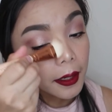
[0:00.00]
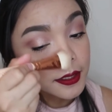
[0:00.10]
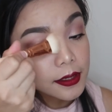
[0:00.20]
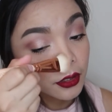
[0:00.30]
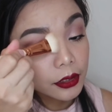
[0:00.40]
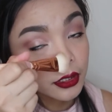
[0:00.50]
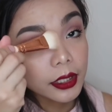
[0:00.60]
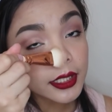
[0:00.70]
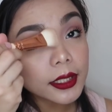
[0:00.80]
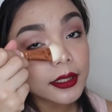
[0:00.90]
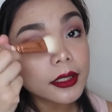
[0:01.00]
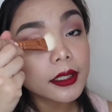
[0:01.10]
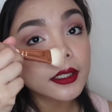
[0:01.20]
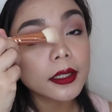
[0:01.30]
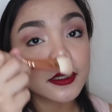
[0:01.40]
let's contour it
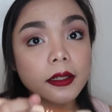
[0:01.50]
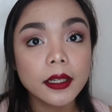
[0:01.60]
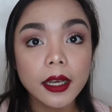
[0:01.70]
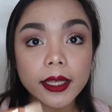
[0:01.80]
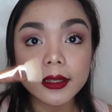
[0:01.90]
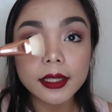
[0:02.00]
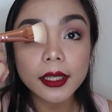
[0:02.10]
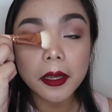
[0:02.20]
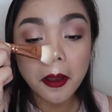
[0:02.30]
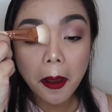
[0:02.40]
lightly.